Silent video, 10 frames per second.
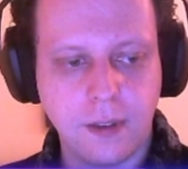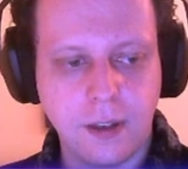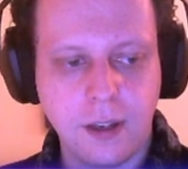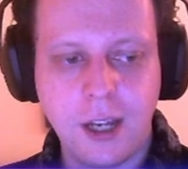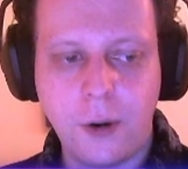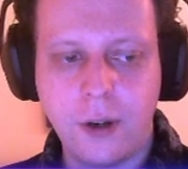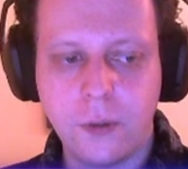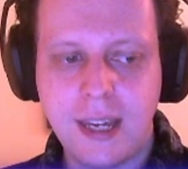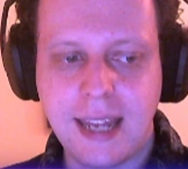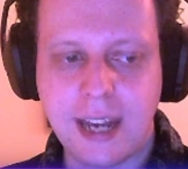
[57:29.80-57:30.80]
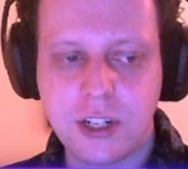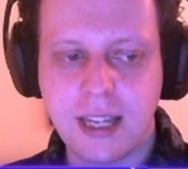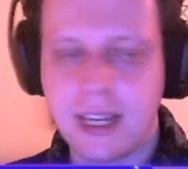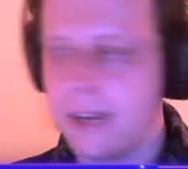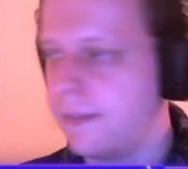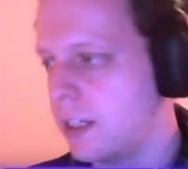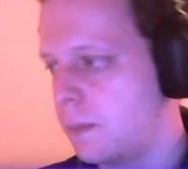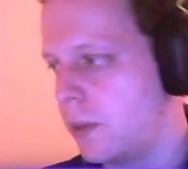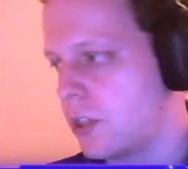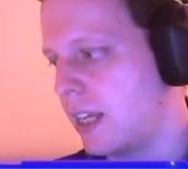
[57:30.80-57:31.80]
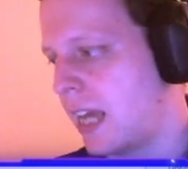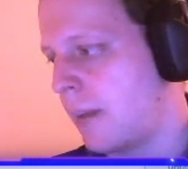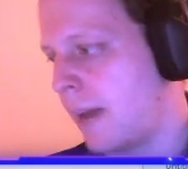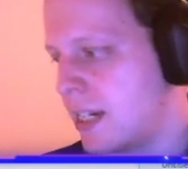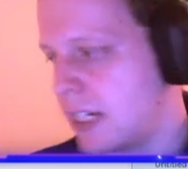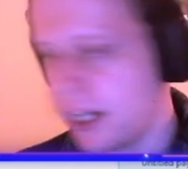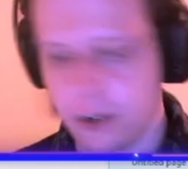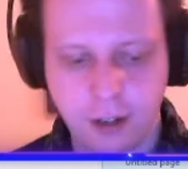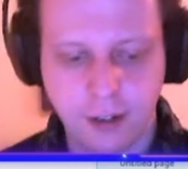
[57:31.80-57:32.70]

You know what? We can actually give this butcher the name Astaro.